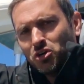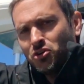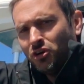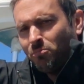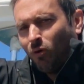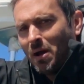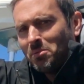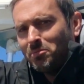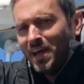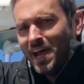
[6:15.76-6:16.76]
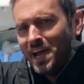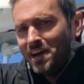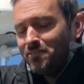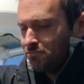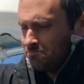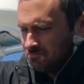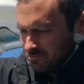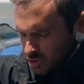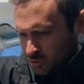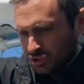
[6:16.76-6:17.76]
Good problem to have,
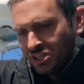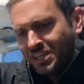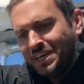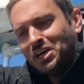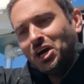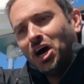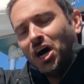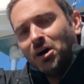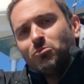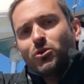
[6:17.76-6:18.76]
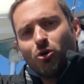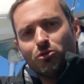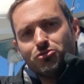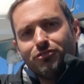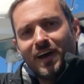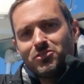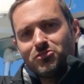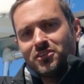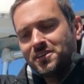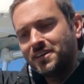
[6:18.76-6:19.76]
usually. We're going too fast.